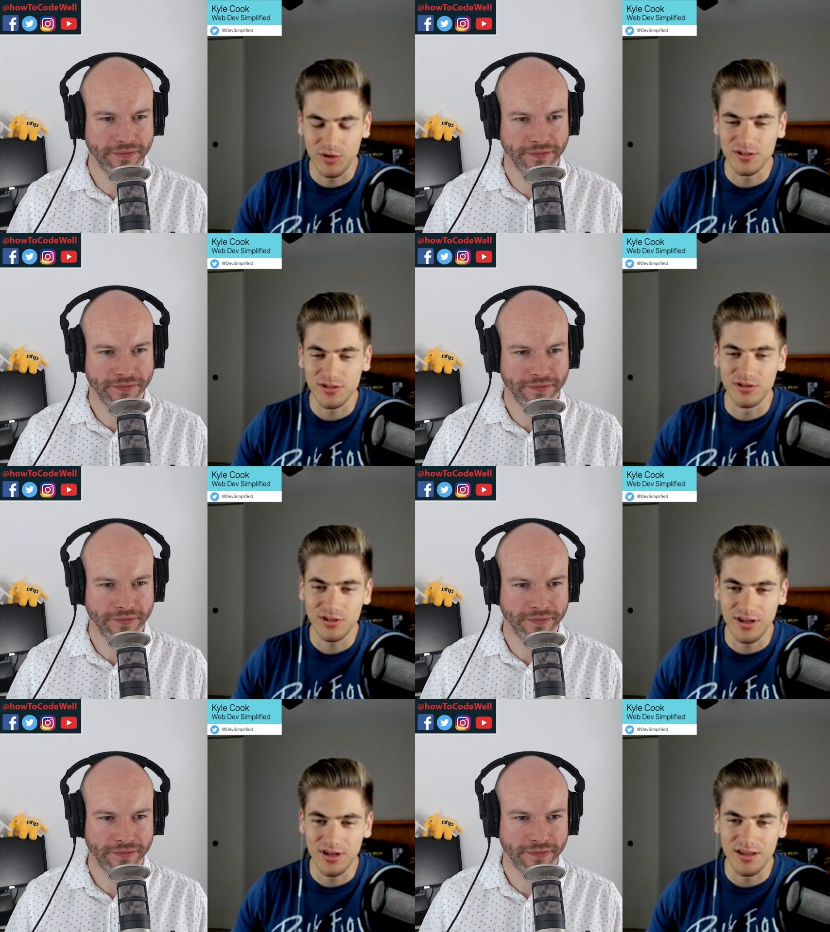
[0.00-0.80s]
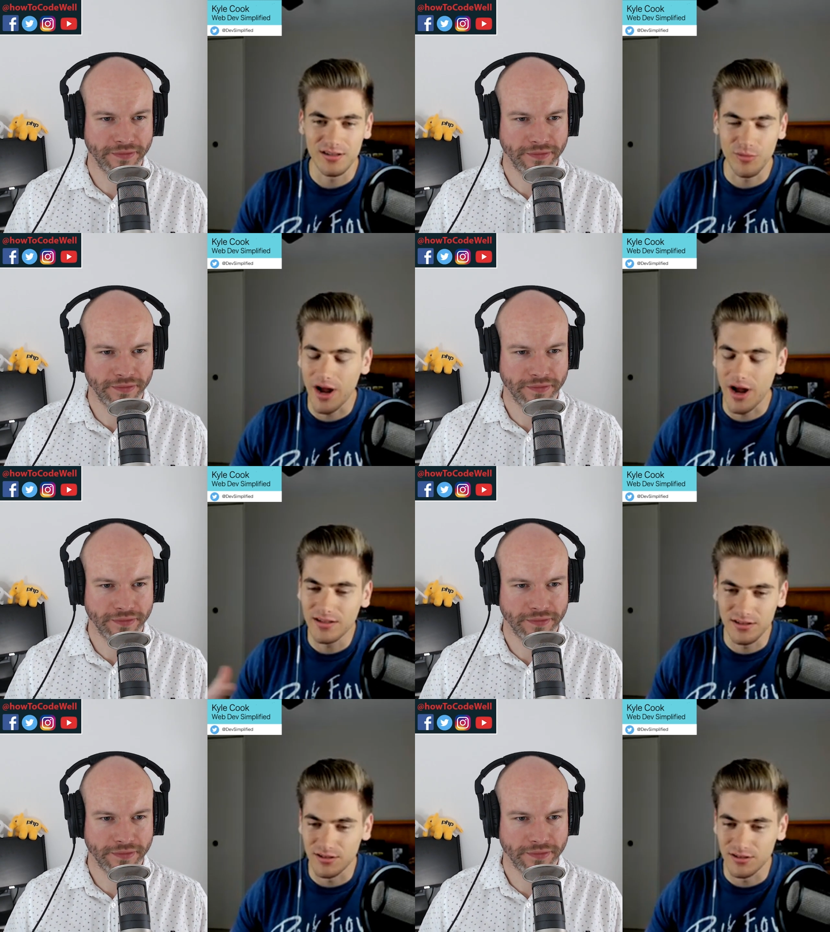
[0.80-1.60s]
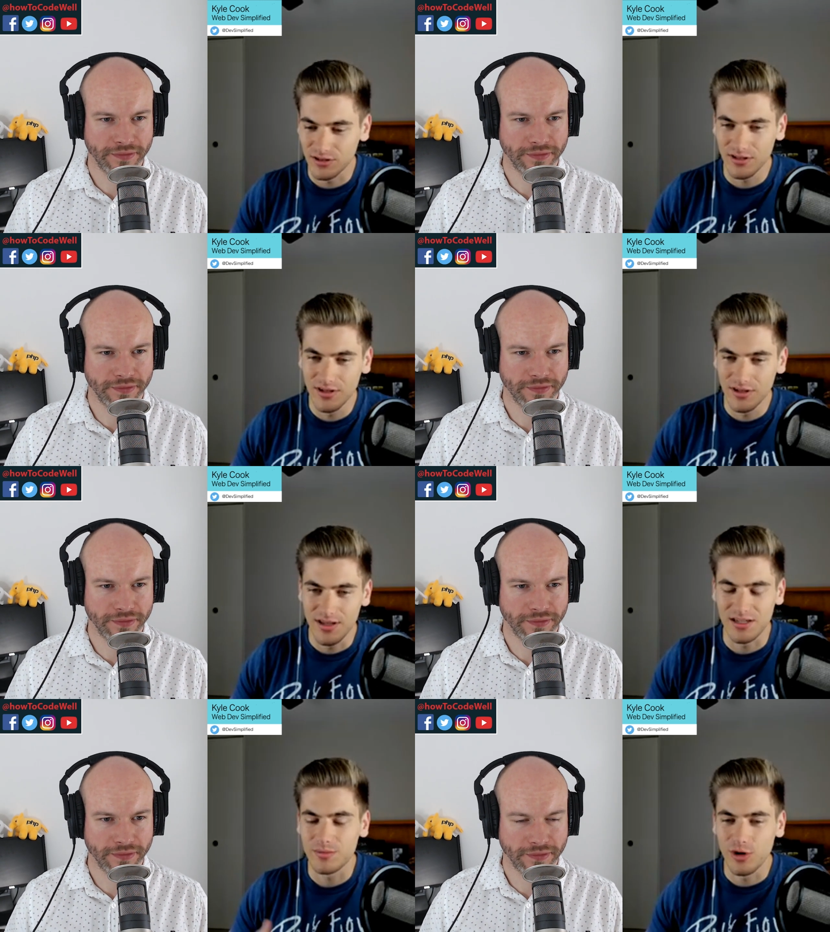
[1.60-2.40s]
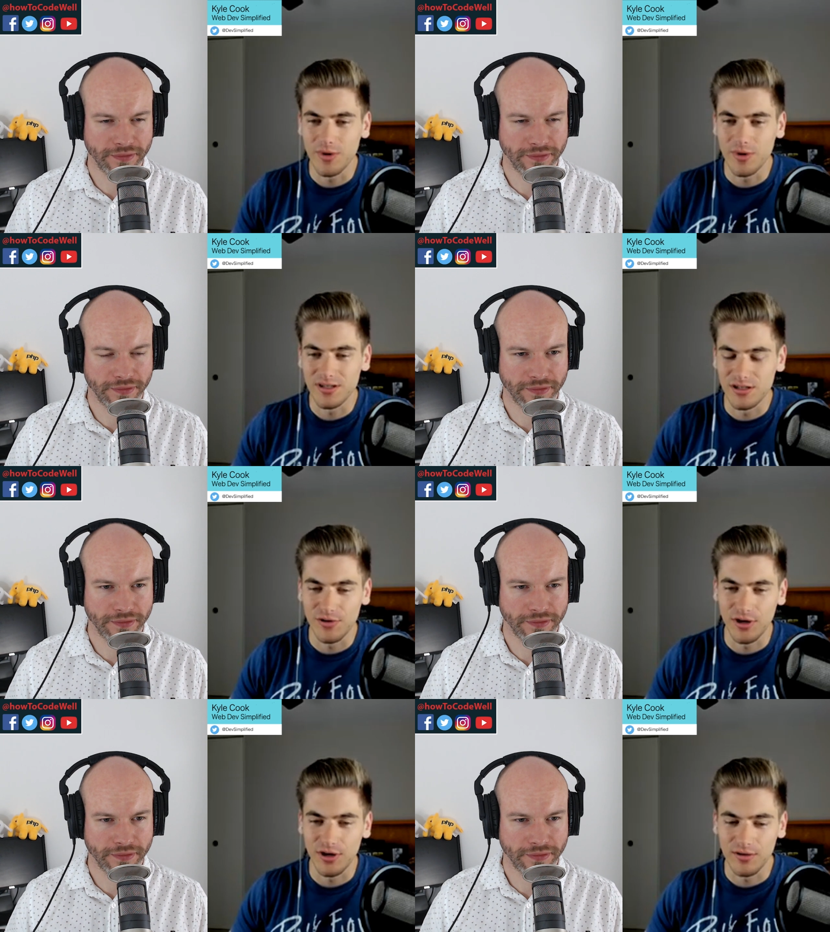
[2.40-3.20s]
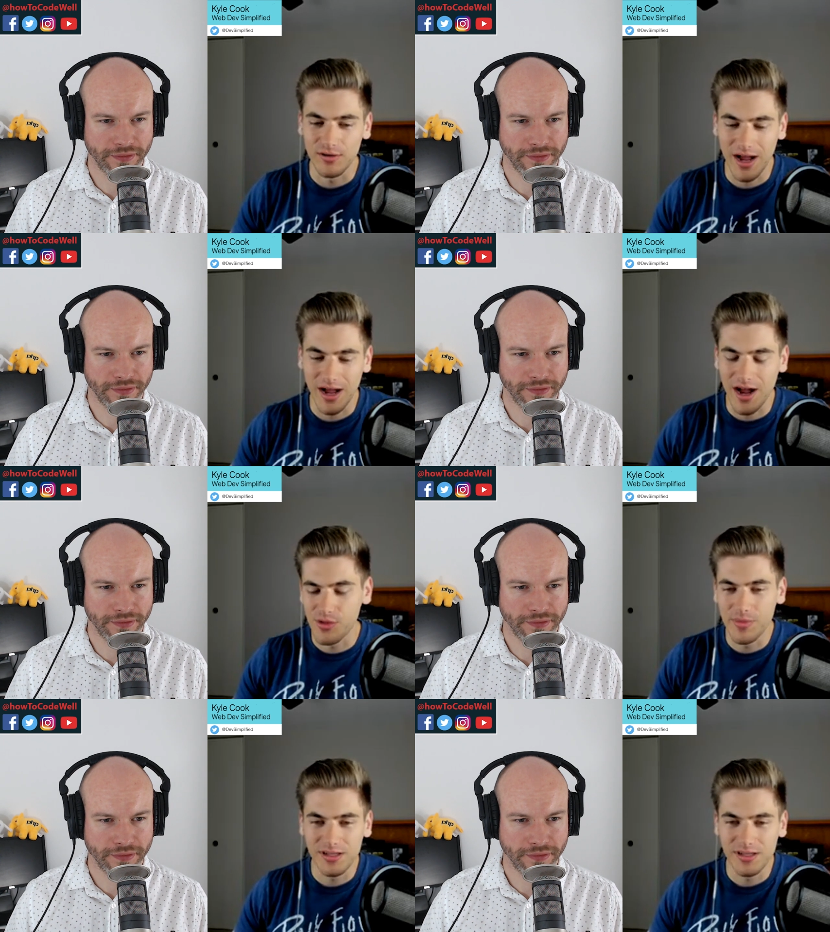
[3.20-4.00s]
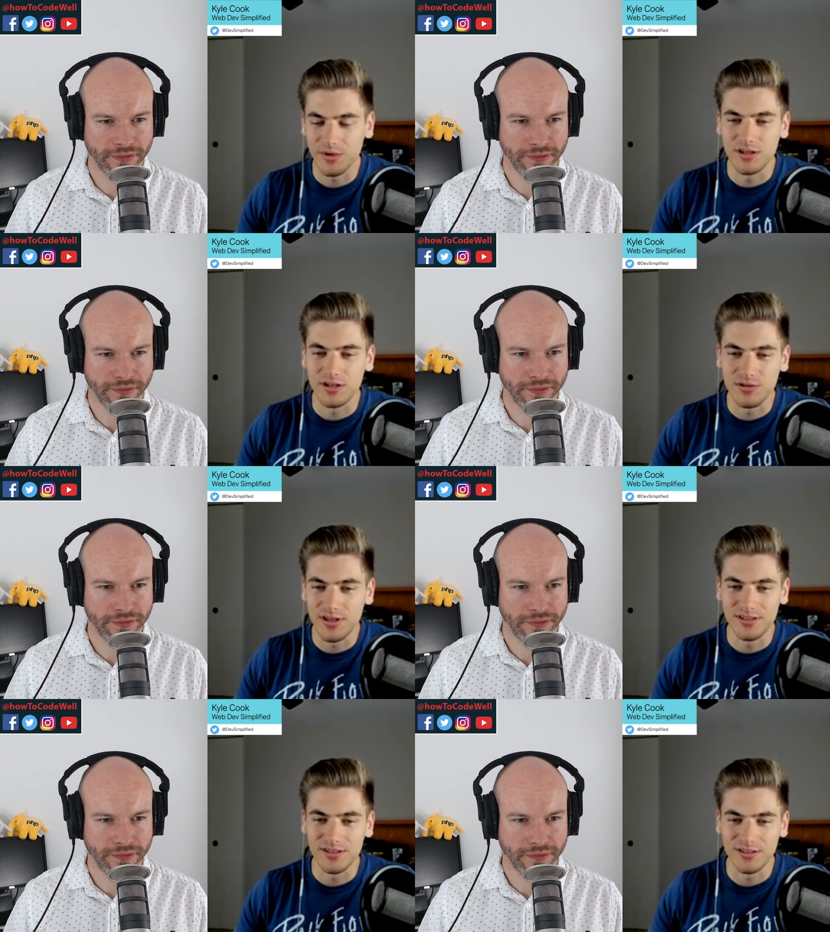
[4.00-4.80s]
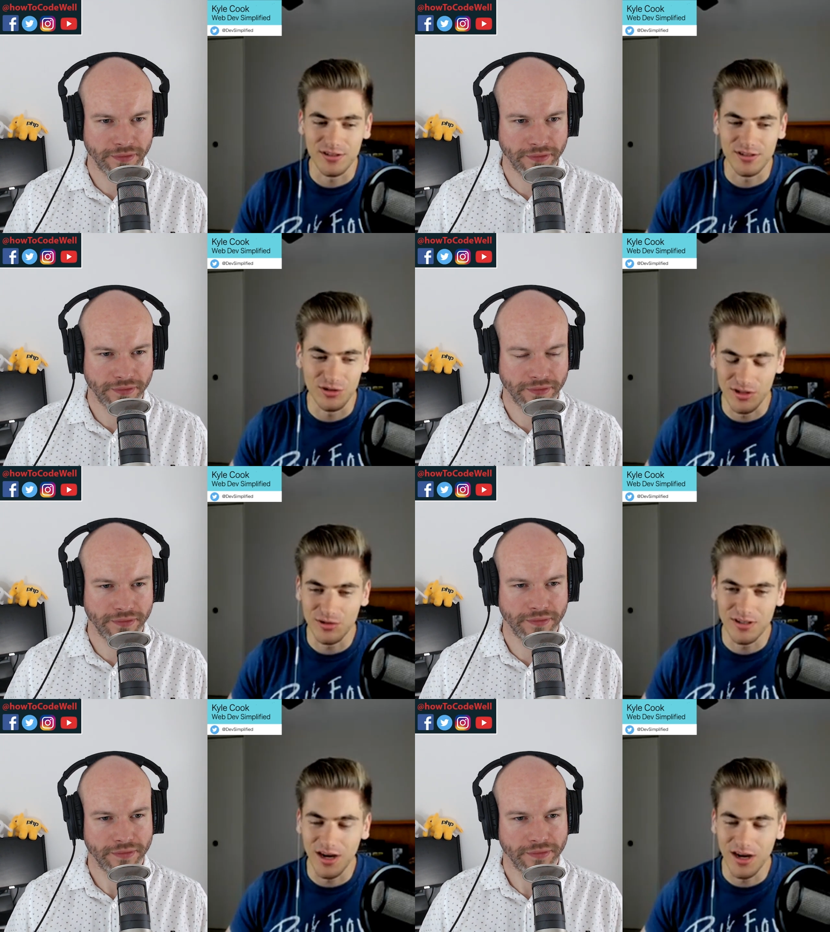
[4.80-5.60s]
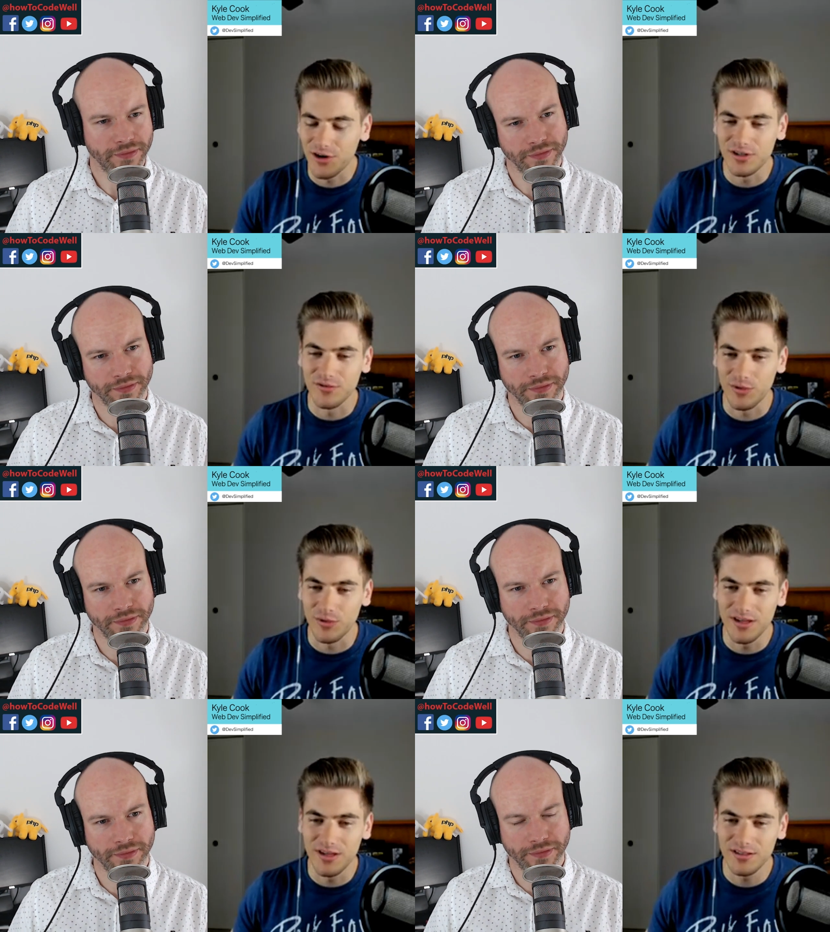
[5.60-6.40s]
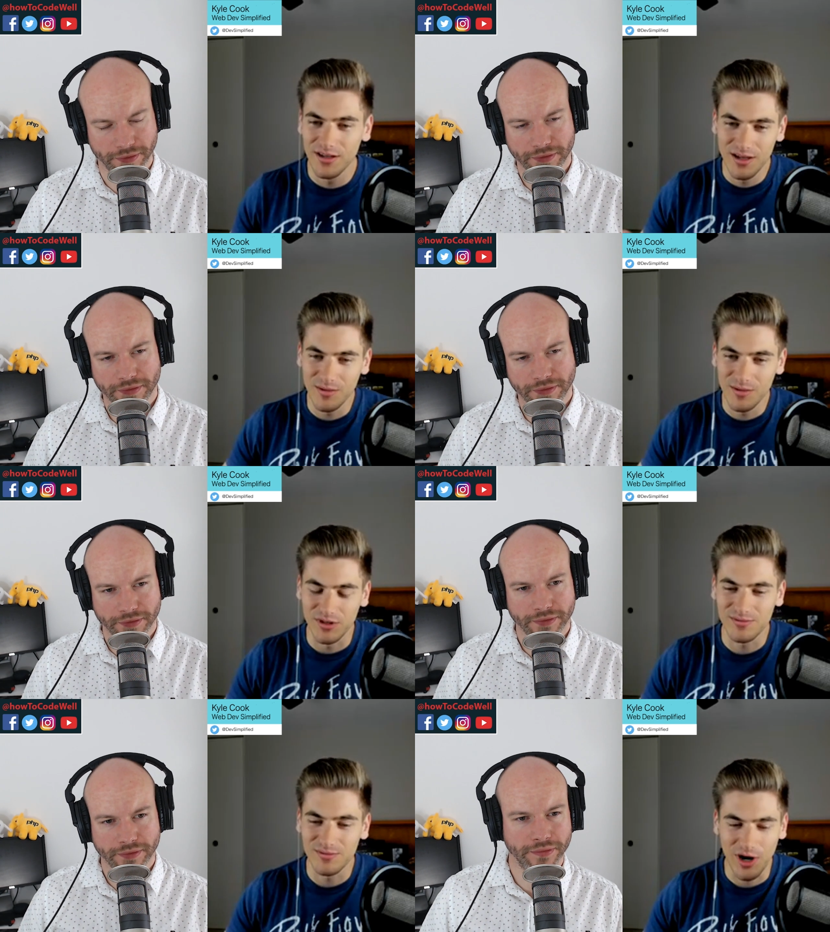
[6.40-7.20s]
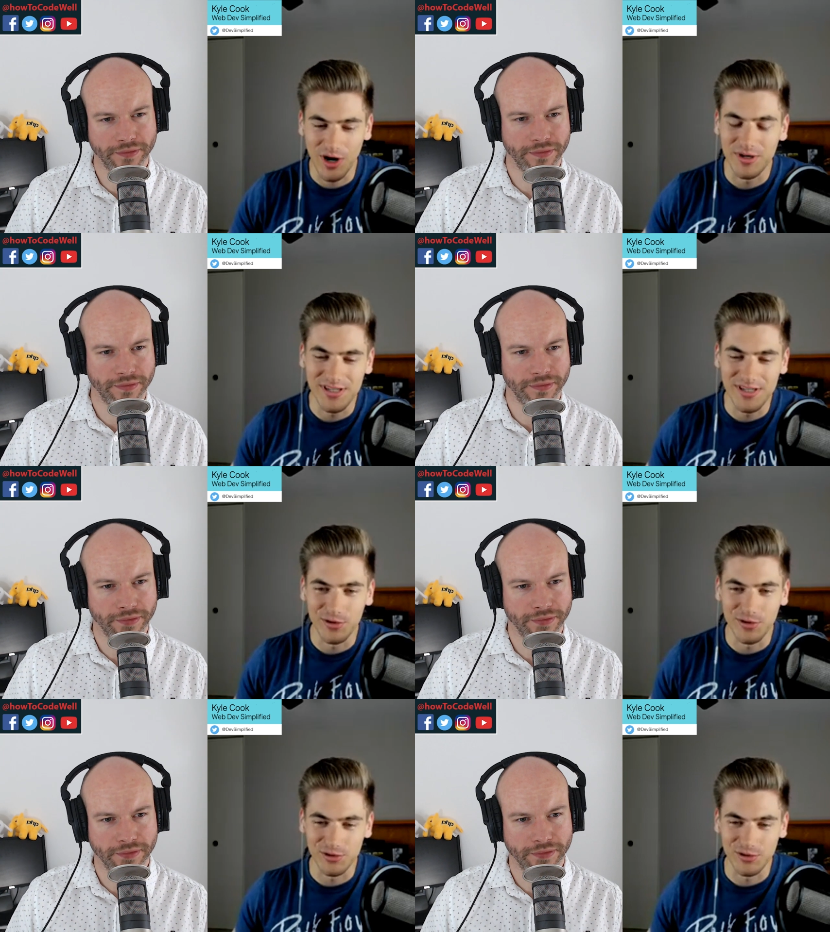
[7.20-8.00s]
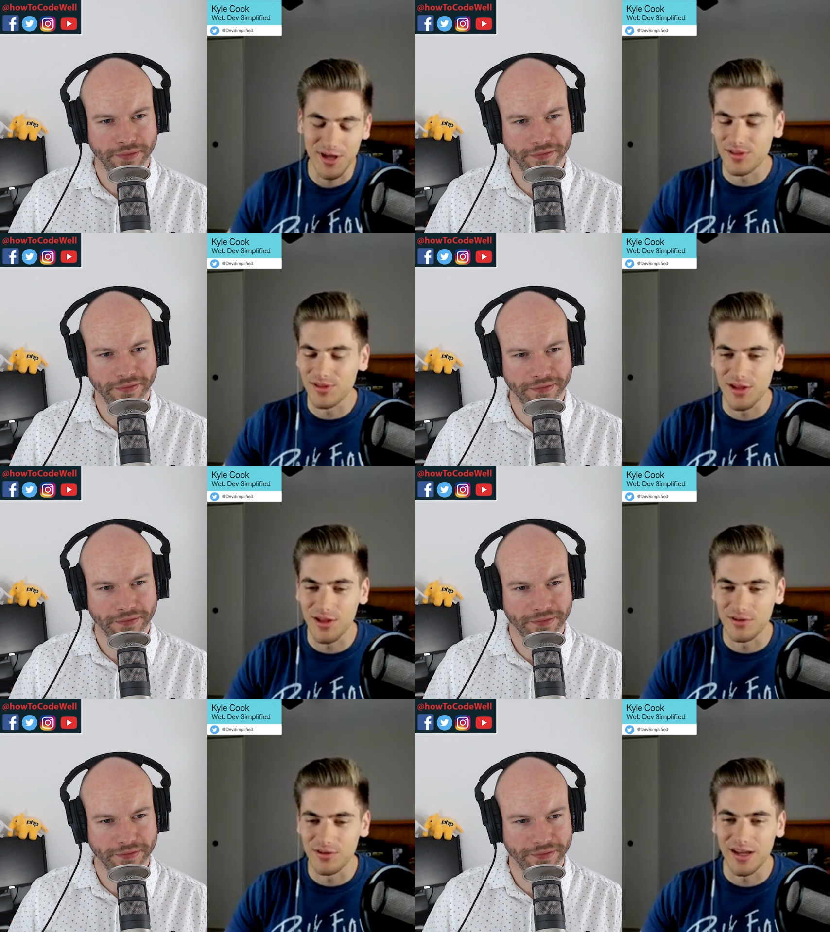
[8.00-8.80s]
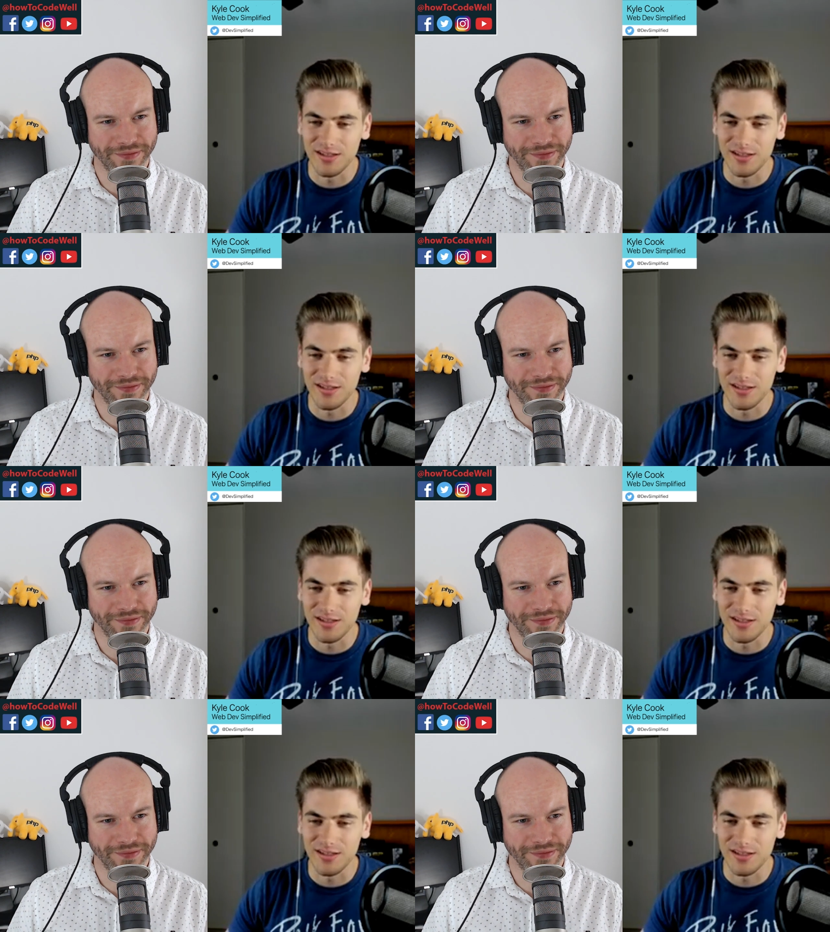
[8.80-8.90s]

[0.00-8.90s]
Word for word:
Speaker 1: research and practice and just experimenting to figure out how the best way to do things is, because you could do it a hundred different ways, mm. but probably ten of those are better than the other ninety.